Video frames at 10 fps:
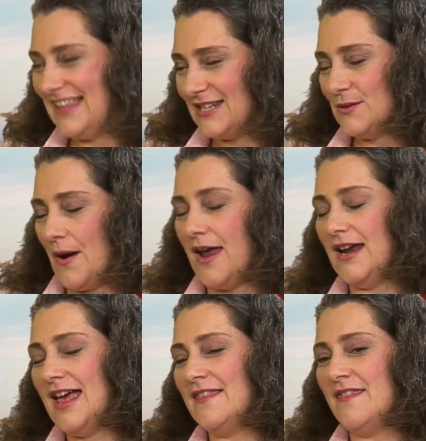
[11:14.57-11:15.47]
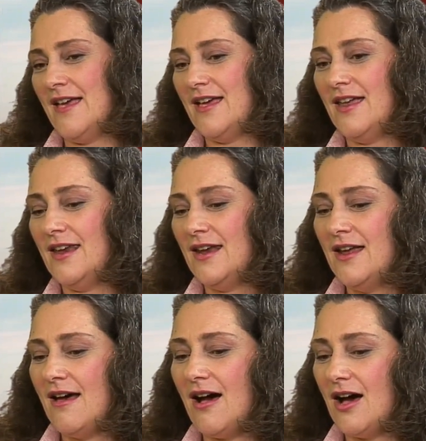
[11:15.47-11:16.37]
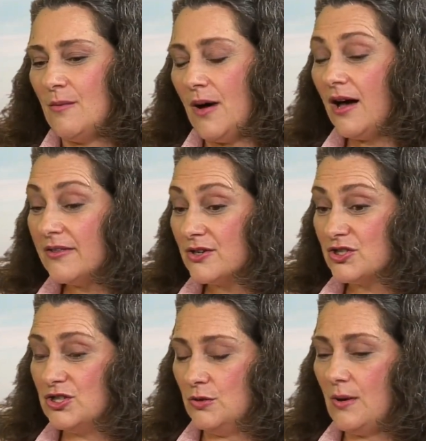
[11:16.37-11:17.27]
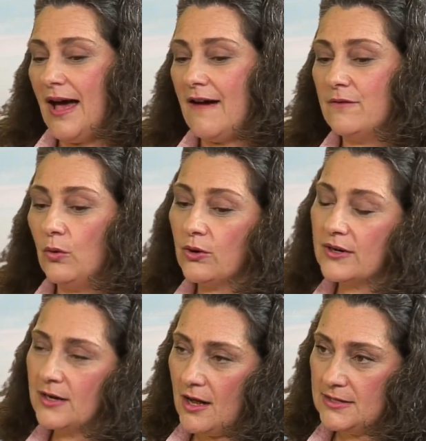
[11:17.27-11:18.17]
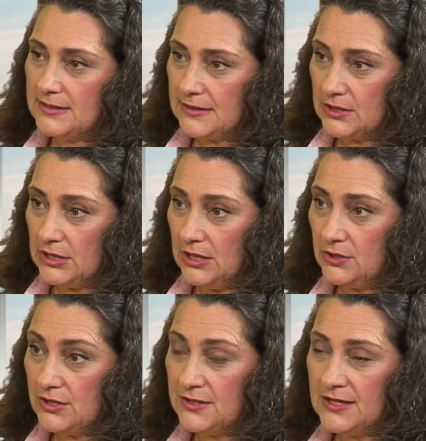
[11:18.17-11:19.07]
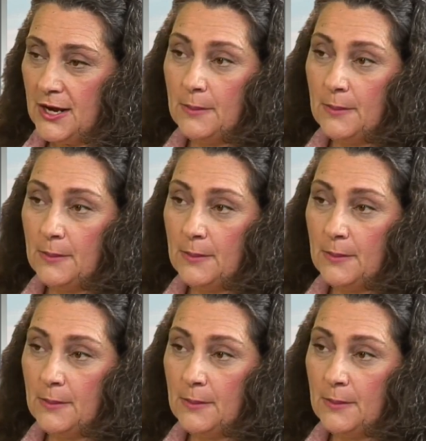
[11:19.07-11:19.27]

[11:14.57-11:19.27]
That's right. And then others do have organized exchanges,